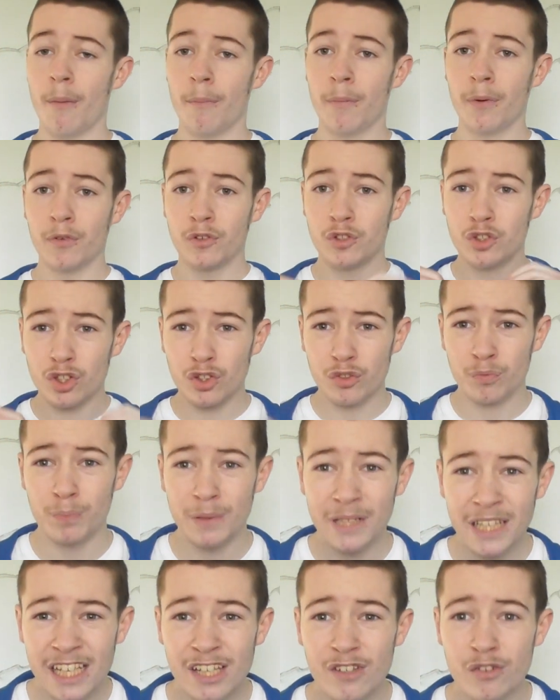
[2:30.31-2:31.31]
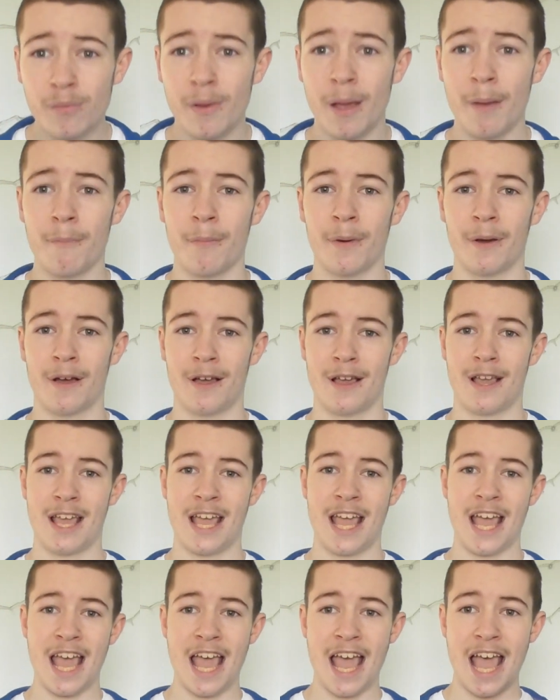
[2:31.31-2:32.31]
But just please remember,
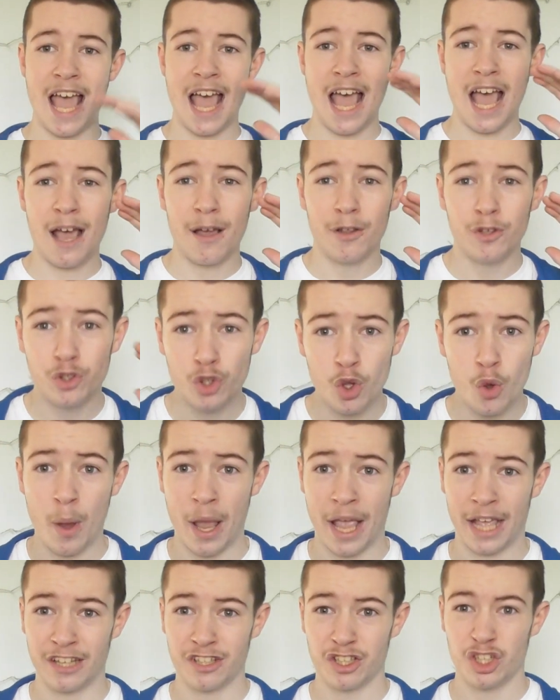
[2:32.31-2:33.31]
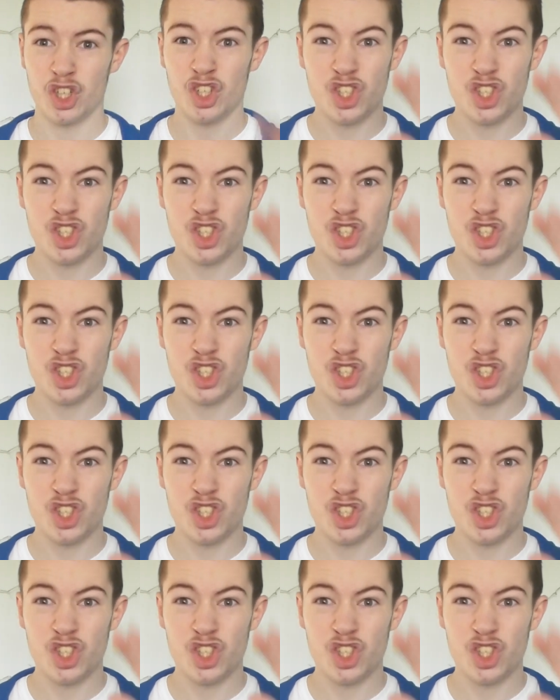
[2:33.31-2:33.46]
do it.